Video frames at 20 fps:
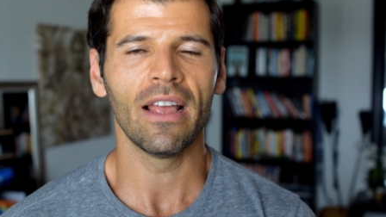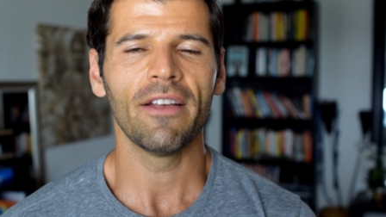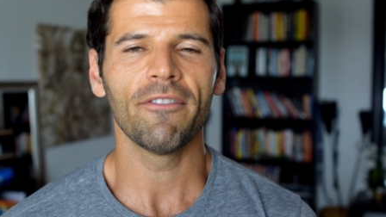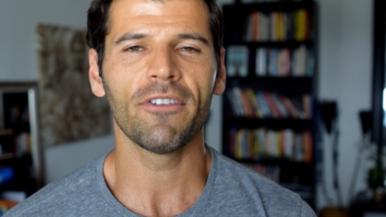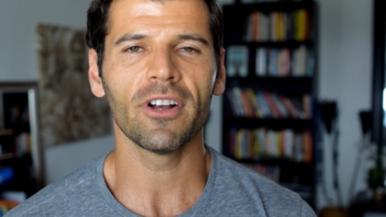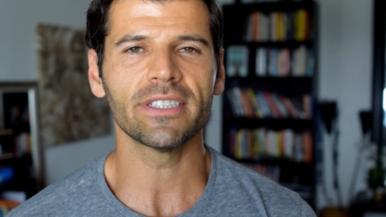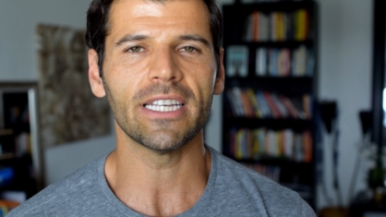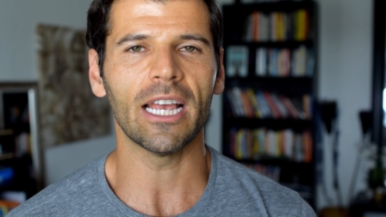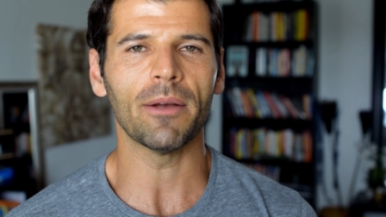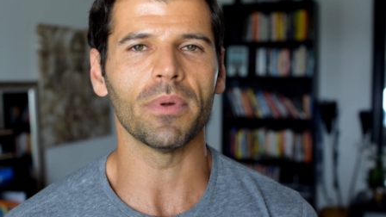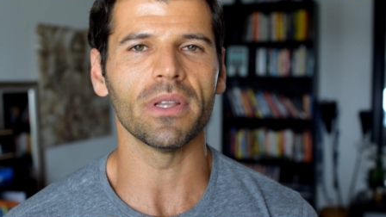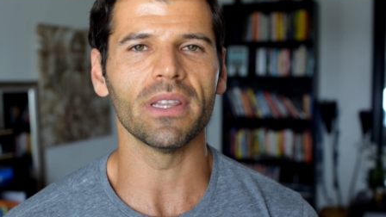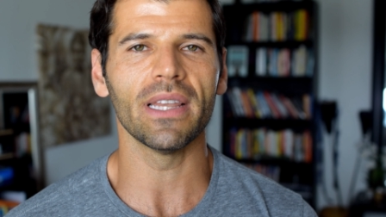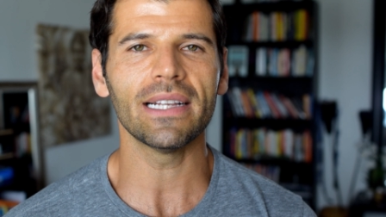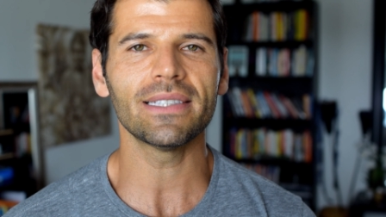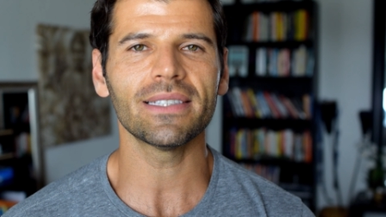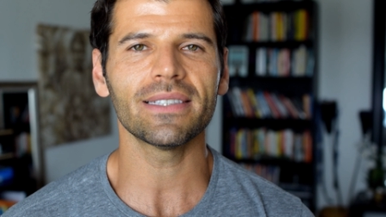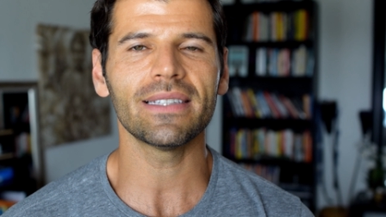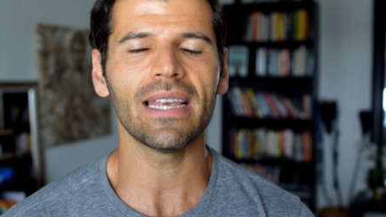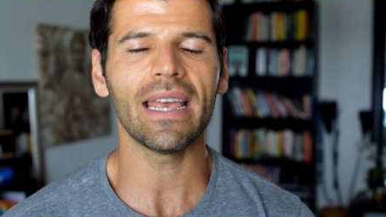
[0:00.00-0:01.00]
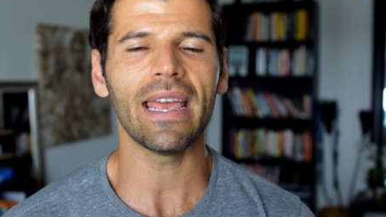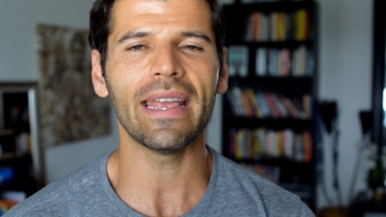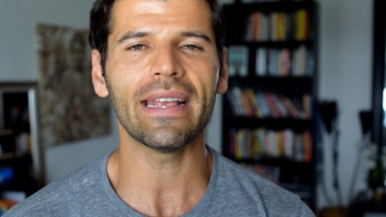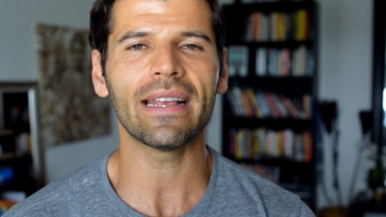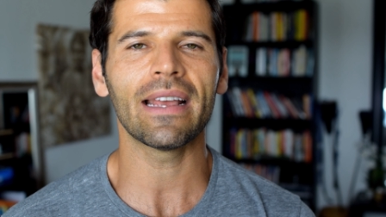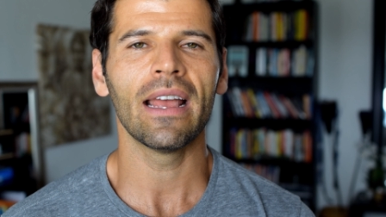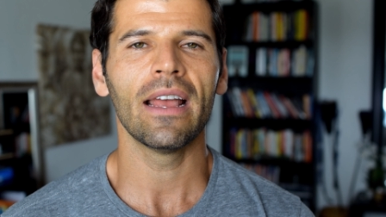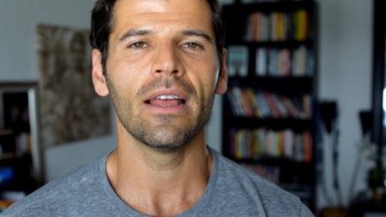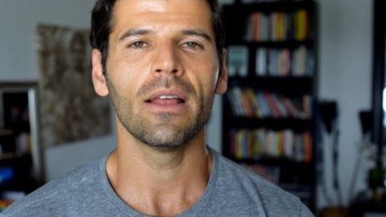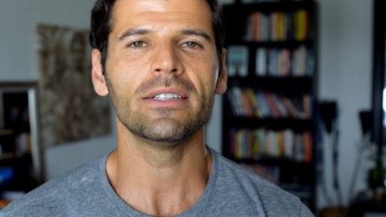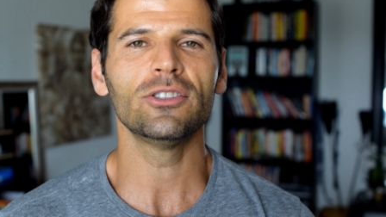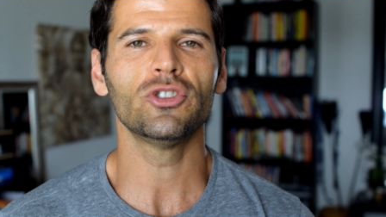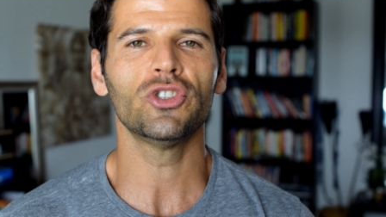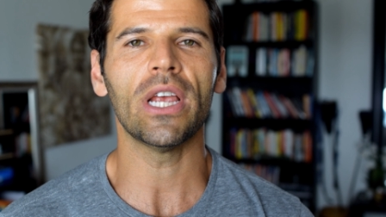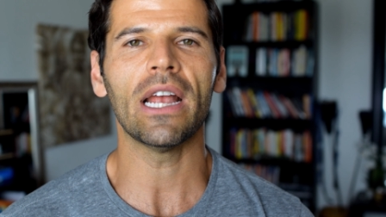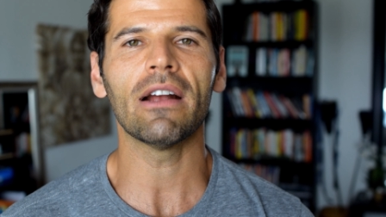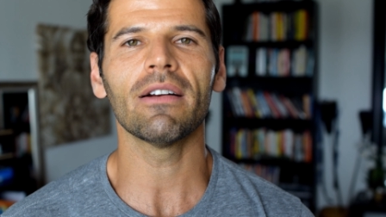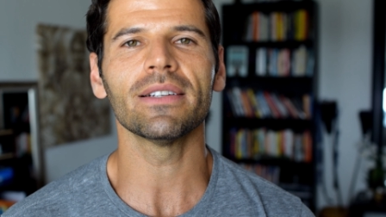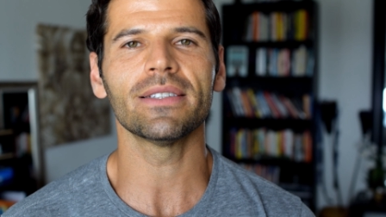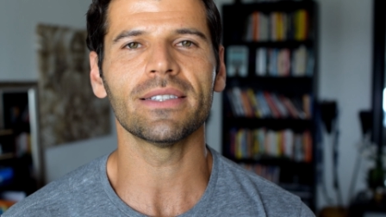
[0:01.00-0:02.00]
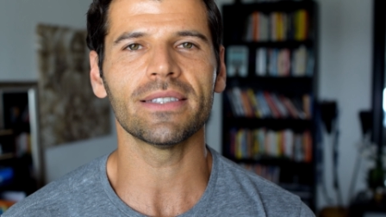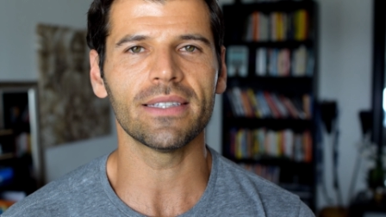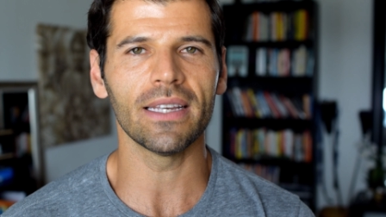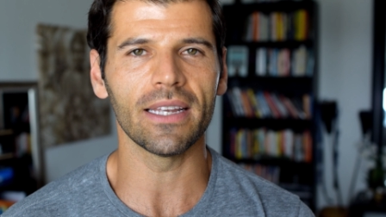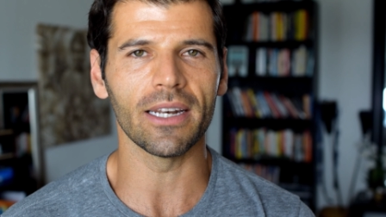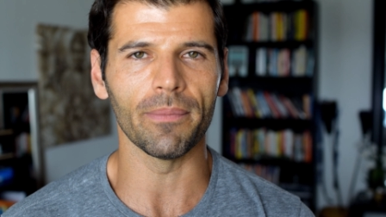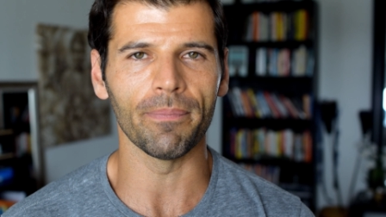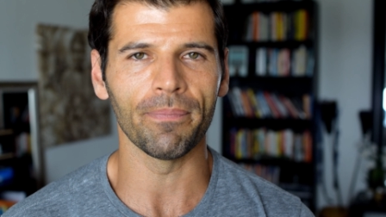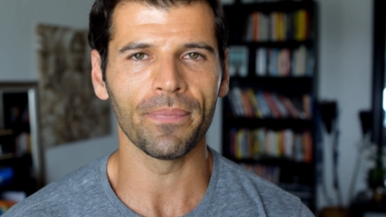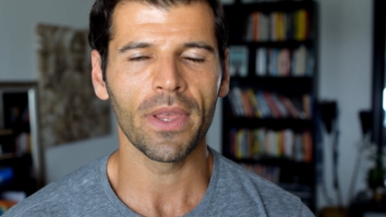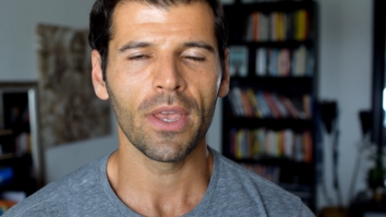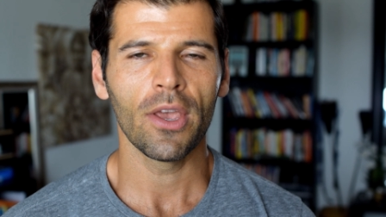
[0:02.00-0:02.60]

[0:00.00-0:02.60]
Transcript: For example, let's take Jarrett Stidham.